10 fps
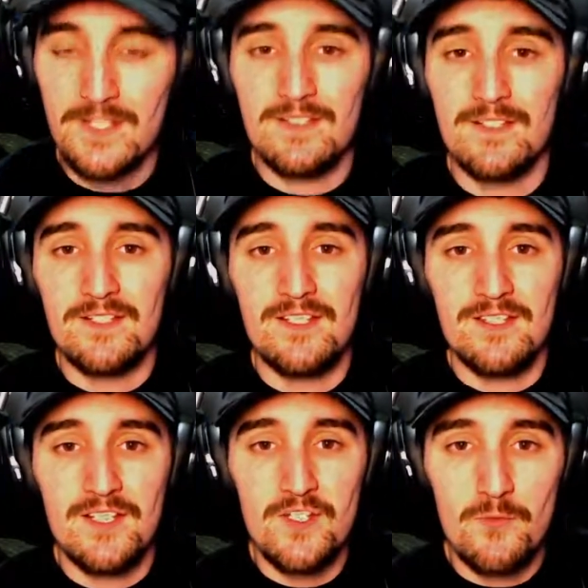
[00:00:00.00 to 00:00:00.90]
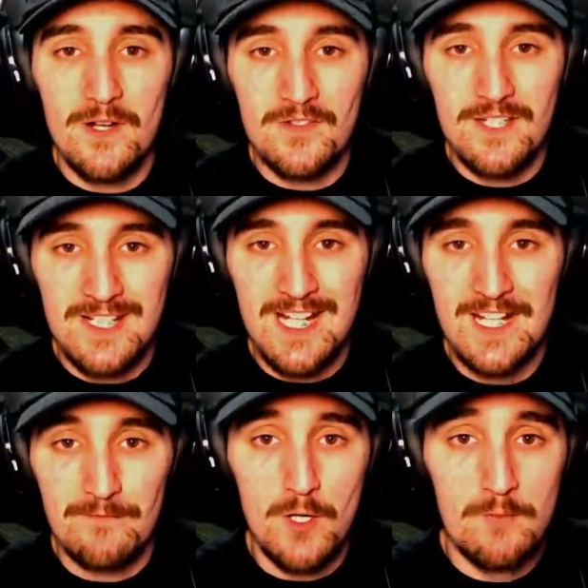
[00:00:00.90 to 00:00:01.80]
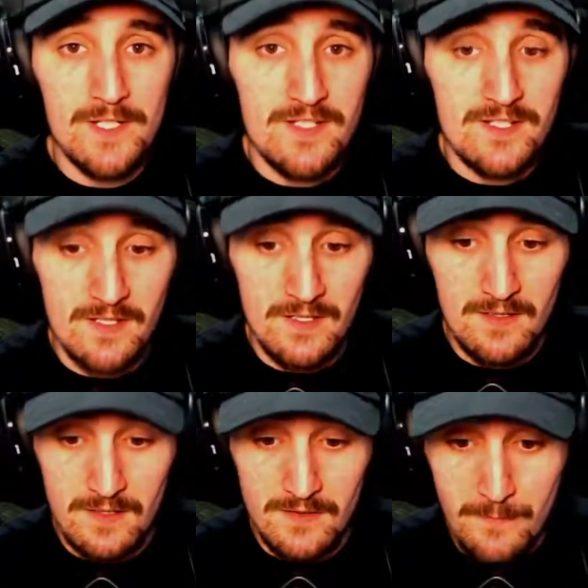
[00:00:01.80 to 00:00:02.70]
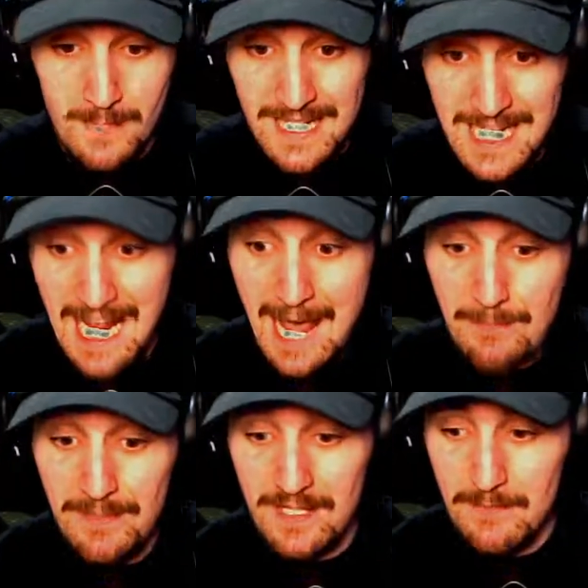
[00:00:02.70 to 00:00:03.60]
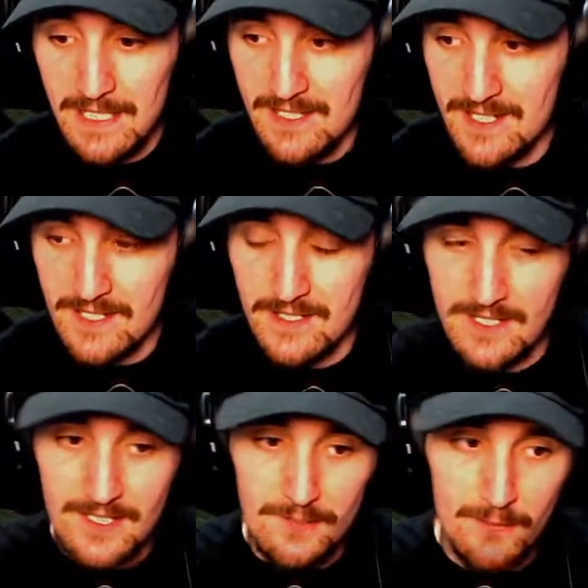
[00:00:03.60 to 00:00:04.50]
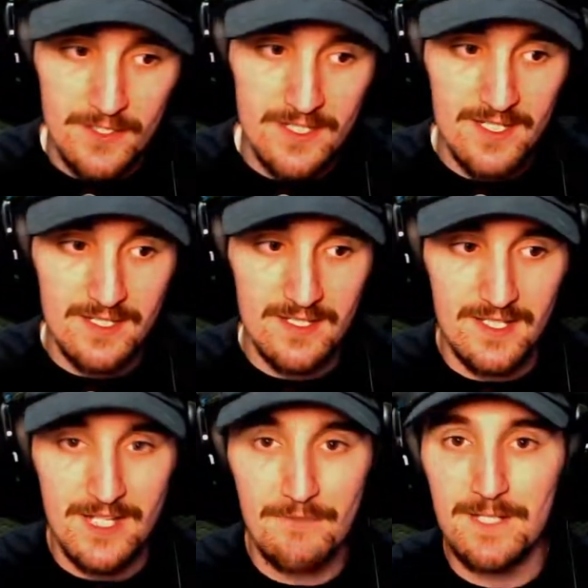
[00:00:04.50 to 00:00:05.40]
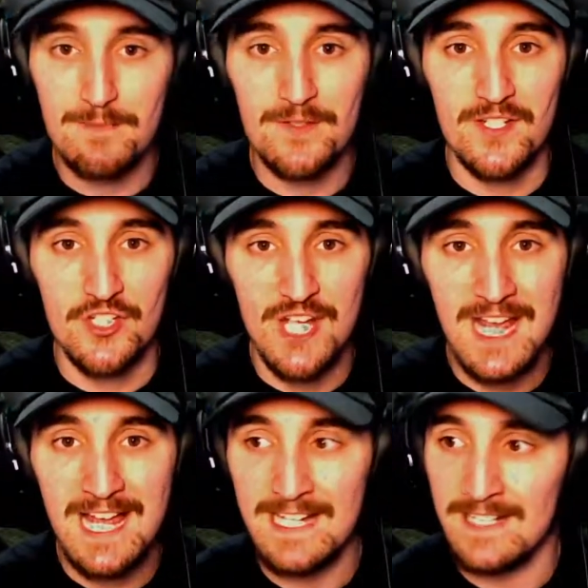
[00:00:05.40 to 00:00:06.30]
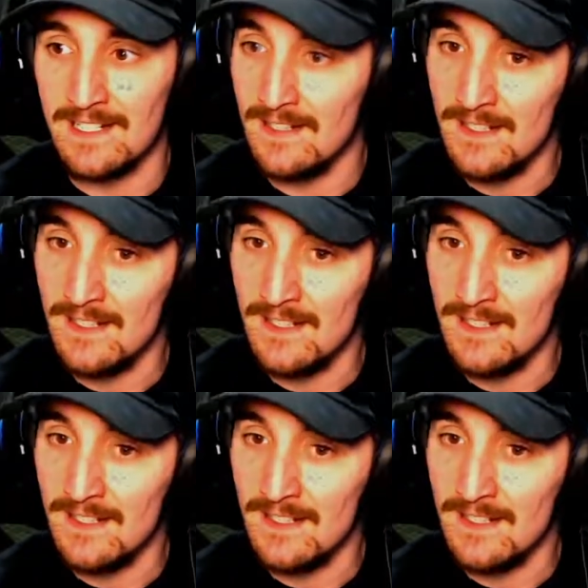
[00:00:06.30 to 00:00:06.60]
these are where these kind of moments are meant to happen. I mean, this is where this stuff is supposed to shine, and